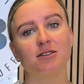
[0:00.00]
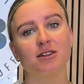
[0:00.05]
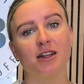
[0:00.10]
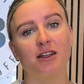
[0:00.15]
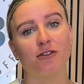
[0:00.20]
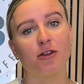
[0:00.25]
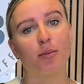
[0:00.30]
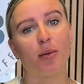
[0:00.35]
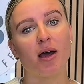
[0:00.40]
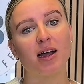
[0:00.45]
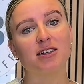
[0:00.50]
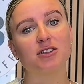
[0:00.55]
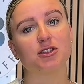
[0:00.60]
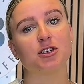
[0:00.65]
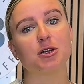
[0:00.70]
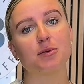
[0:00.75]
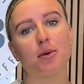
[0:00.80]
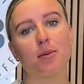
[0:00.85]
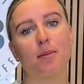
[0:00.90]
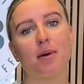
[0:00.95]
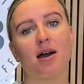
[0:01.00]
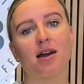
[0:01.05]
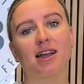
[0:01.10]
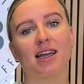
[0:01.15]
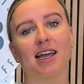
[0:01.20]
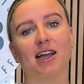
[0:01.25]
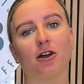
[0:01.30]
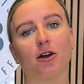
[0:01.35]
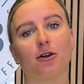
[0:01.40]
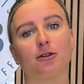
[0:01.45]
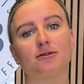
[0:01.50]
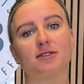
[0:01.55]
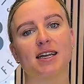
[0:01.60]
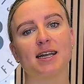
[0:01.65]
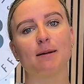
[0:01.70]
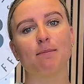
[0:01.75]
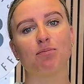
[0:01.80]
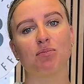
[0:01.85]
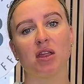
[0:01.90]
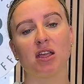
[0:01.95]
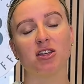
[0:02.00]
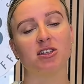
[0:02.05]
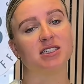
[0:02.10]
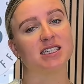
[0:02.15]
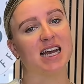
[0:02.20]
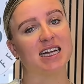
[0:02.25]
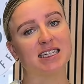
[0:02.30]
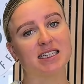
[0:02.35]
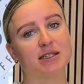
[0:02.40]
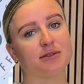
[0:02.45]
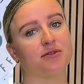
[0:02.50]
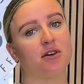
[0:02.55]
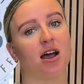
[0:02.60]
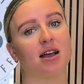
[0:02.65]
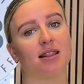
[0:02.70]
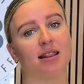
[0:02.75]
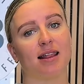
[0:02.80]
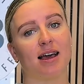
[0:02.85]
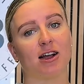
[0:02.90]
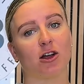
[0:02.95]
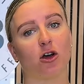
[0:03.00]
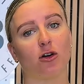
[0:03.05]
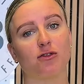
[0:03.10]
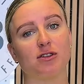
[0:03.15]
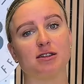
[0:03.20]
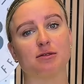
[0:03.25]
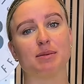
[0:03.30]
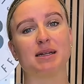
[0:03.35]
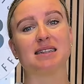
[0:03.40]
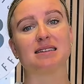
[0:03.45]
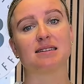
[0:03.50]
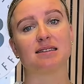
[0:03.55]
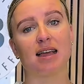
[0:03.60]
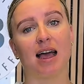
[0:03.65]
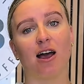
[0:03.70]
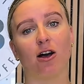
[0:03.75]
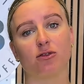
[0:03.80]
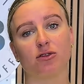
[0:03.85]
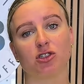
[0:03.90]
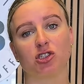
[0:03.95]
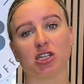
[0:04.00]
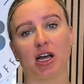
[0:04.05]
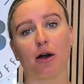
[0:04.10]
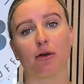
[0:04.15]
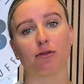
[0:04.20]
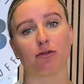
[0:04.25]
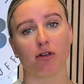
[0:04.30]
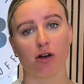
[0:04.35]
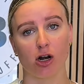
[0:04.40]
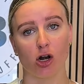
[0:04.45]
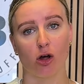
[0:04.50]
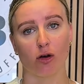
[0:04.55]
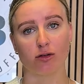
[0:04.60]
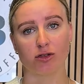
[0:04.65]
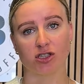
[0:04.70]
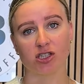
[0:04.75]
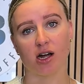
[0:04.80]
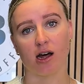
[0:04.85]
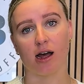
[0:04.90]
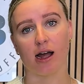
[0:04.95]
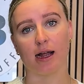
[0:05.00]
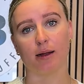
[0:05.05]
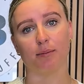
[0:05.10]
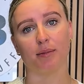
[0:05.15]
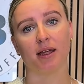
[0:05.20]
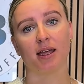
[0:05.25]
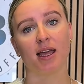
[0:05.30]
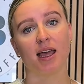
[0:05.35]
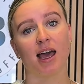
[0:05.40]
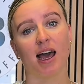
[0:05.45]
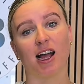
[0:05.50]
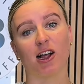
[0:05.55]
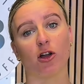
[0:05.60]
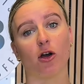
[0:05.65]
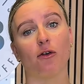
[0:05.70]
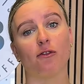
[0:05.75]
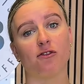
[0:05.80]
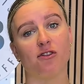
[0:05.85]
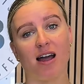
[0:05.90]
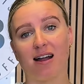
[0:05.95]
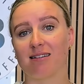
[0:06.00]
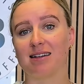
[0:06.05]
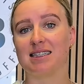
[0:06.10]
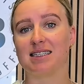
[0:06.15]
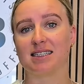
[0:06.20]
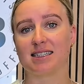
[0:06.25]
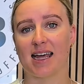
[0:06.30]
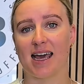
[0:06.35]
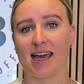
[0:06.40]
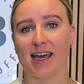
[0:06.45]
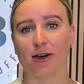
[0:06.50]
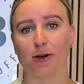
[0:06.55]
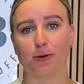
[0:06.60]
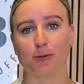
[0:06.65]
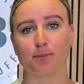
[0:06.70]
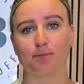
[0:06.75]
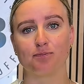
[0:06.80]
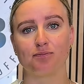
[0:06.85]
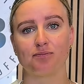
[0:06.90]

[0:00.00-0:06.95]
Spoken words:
If you buy supermarket coffee, you tend to find that coffee's been sat on the shelf for a long time and got very stale.